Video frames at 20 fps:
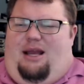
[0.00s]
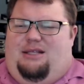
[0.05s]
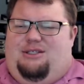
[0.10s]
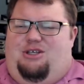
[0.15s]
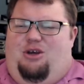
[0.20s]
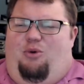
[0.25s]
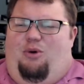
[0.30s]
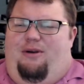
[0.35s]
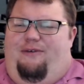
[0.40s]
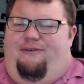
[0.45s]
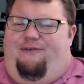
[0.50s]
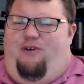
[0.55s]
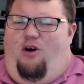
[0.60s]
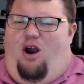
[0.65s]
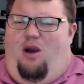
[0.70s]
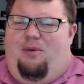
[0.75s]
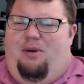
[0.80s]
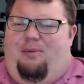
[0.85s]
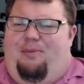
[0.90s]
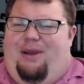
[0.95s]
And so when
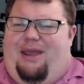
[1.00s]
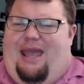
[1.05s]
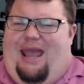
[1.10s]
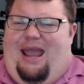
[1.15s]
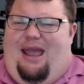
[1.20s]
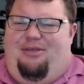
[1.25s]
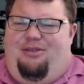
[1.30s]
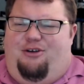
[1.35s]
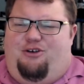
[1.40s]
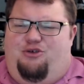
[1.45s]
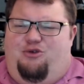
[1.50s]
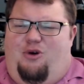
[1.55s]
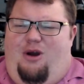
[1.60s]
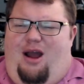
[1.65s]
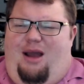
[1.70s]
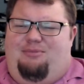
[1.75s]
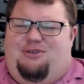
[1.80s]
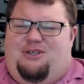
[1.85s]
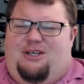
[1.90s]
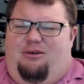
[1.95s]
farming began, the
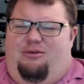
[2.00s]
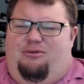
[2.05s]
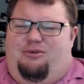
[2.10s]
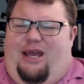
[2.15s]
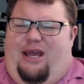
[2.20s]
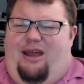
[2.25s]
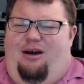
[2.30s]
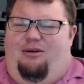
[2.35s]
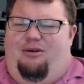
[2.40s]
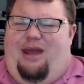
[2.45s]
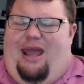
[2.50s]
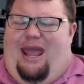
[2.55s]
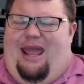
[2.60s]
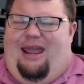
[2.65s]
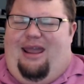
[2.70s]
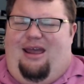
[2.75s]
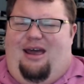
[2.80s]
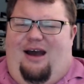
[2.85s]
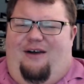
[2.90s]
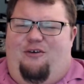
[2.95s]
tribe settled down
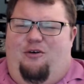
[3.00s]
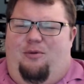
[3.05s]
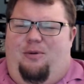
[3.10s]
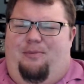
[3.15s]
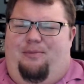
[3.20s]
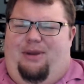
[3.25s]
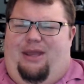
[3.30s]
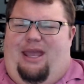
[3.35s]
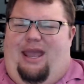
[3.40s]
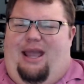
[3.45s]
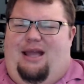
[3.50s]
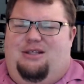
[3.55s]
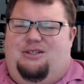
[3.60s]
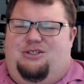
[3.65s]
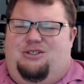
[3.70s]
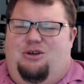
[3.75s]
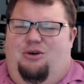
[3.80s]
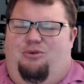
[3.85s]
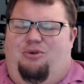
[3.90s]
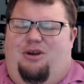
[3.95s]
and government began.
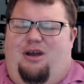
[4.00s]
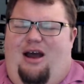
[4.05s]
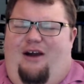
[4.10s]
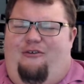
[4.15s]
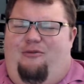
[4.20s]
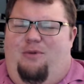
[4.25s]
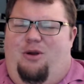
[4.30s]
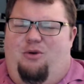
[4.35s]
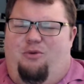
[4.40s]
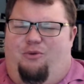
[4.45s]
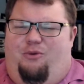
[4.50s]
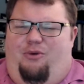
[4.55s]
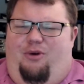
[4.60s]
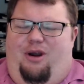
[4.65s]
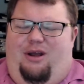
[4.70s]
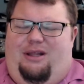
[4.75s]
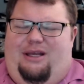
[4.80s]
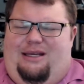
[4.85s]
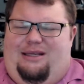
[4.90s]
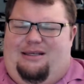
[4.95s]
So government
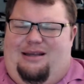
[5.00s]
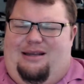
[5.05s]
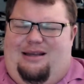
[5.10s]
really